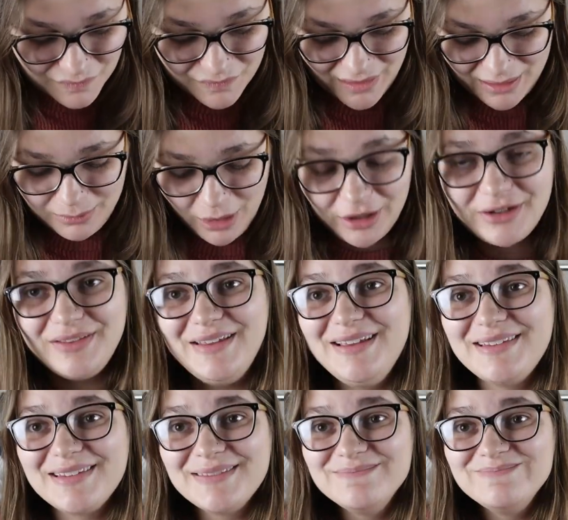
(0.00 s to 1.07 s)
They marked
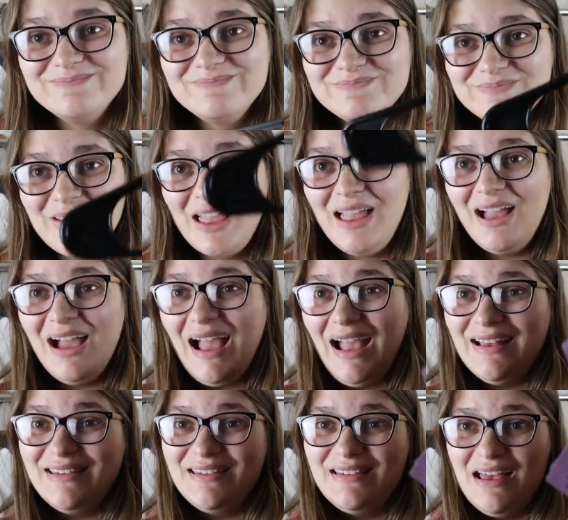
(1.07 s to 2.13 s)
this
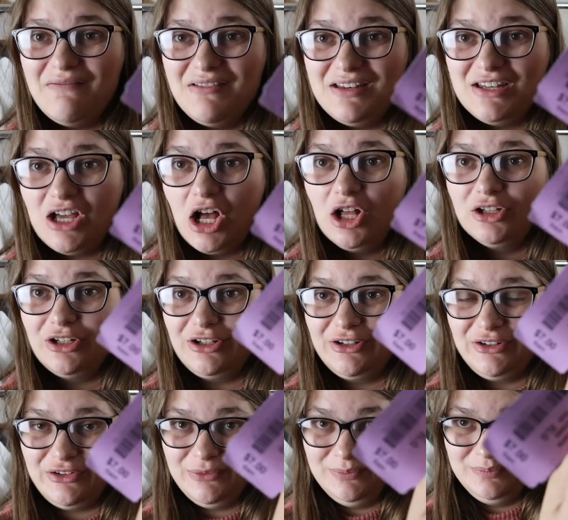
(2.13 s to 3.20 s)
at
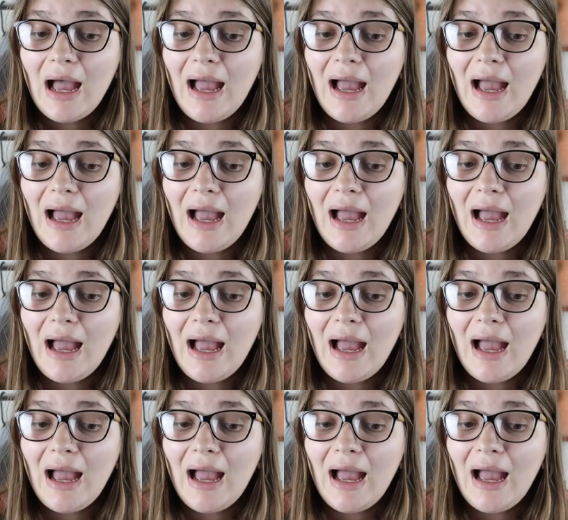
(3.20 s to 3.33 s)
$7.